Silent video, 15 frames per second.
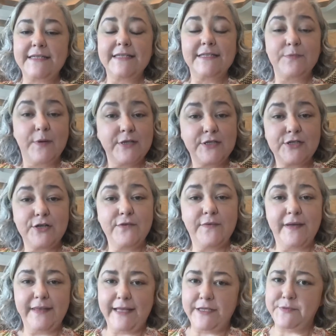This is 1
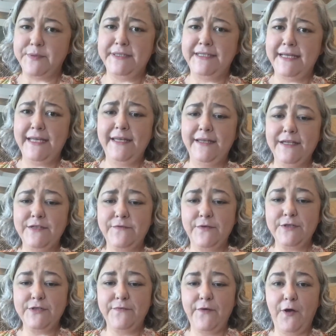serving. That's ridiculous,
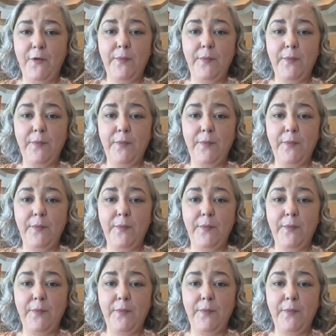first of all,